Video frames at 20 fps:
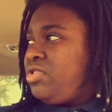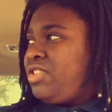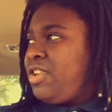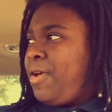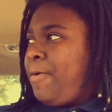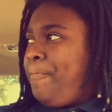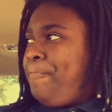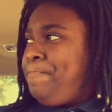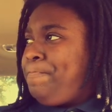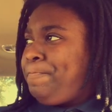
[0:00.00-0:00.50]

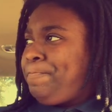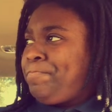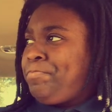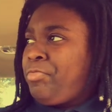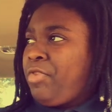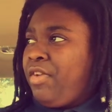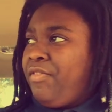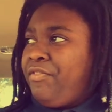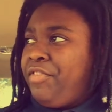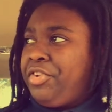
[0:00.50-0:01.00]
that?
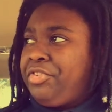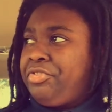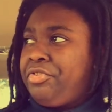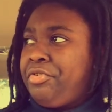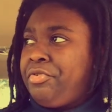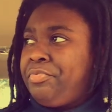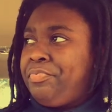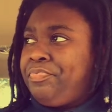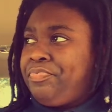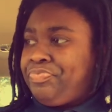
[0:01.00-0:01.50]

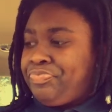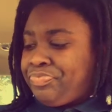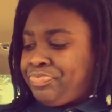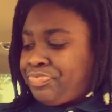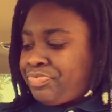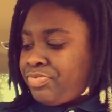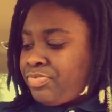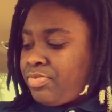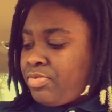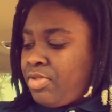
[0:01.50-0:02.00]
Victor.
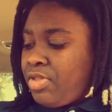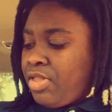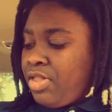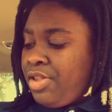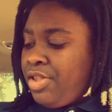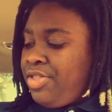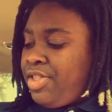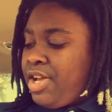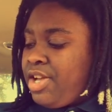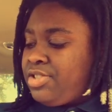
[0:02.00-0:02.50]

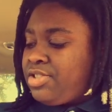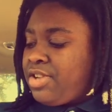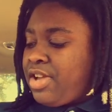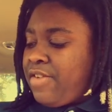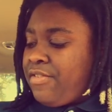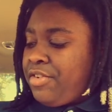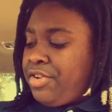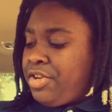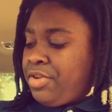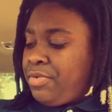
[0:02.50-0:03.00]
They also
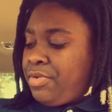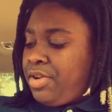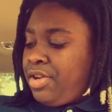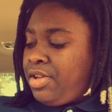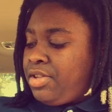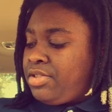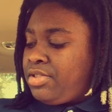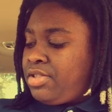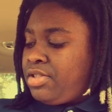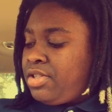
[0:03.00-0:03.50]
have onion
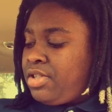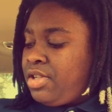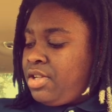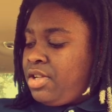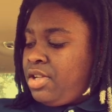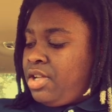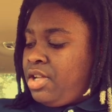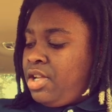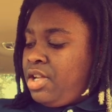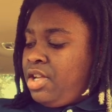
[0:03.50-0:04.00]
rings.
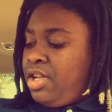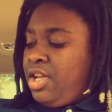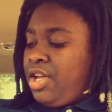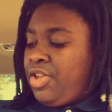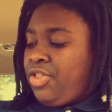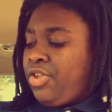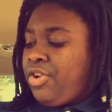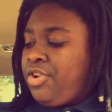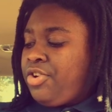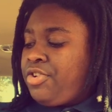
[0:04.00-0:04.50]

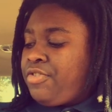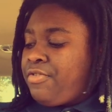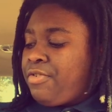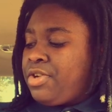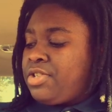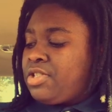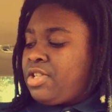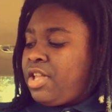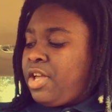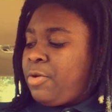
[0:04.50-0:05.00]
And their onion
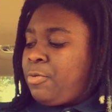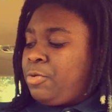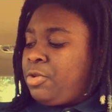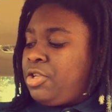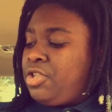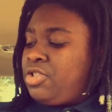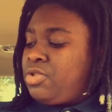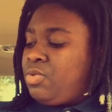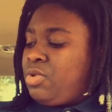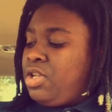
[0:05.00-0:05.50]
rings are like
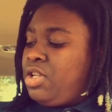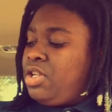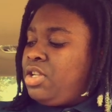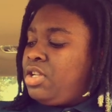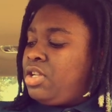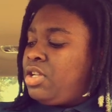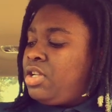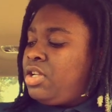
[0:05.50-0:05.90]
really sweet.